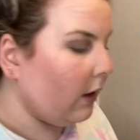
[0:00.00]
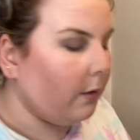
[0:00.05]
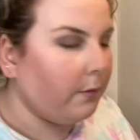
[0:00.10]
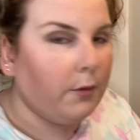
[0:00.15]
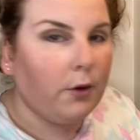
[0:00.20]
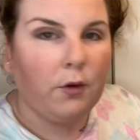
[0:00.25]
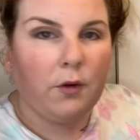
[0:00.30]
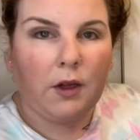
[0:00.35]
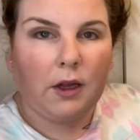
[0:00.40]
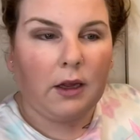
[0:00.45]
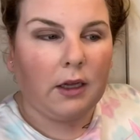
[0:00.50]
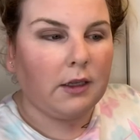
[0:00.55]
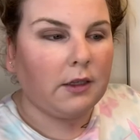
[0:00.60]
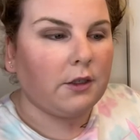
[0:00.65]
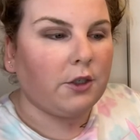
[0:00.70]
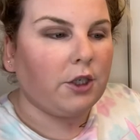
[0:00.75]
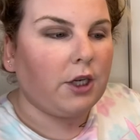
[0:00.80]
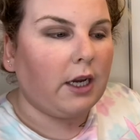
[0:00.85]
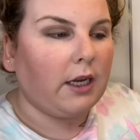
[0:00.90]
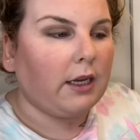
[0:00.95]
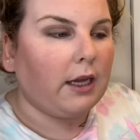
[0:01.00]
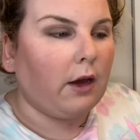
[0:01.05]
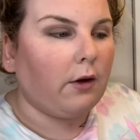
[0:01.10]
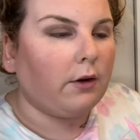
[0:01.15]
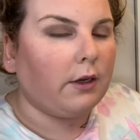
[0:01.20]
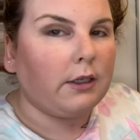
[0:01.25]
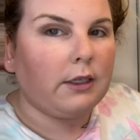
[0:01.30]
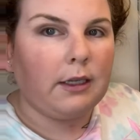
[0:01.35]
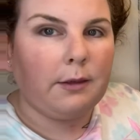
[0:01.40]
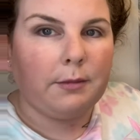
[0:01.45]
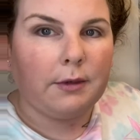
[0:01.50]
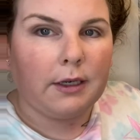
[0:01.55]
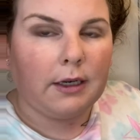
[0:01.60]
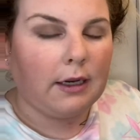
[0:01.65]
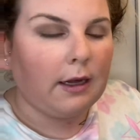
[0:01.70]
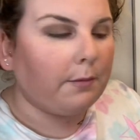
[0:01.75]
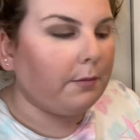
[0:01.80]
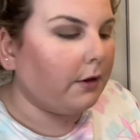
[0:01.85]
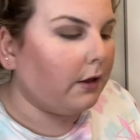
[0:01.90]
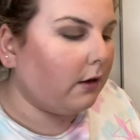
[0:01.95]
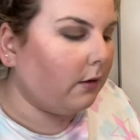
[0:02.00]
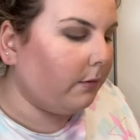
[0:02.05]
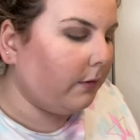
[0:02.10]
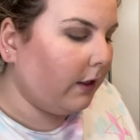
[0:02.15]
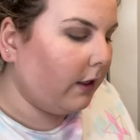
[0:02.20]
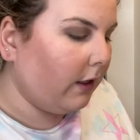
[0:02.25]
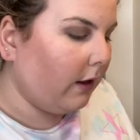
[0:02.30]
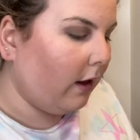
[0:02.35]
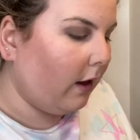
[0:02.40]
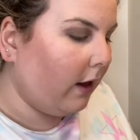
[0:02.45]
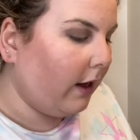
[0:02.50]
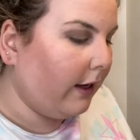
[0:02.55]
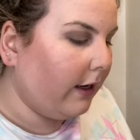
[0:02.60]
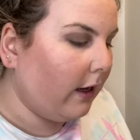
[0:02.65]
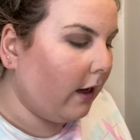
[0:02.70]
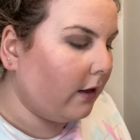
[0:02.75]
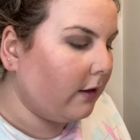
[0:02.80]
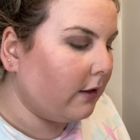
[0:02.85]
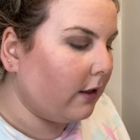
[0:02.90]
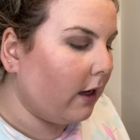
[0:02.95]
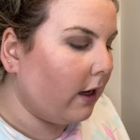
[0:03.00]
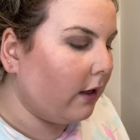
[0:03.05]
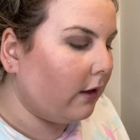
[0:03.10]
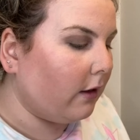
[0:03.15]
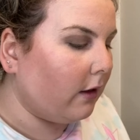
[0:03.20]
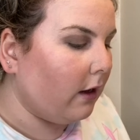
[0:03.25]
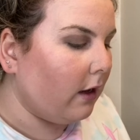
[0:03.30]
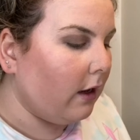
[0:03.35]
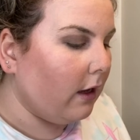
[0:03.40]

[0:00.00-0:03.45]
I'm using this shade now to deepen it up a little bit uh, in Undone.